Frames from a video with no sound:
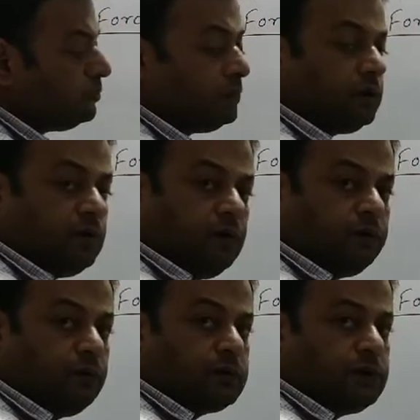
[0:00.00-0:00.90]
So, the
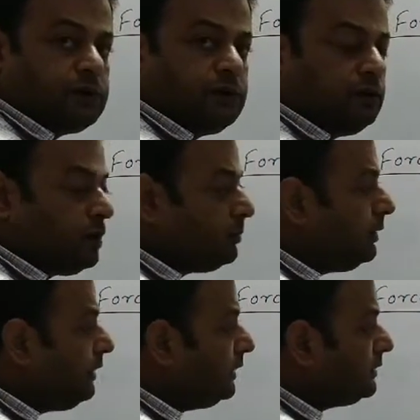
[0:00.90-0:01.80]
third force is
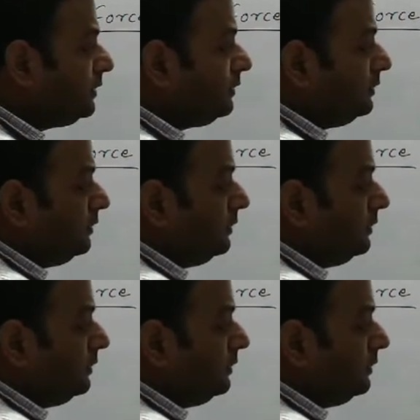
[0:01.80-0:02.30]
normal reaction.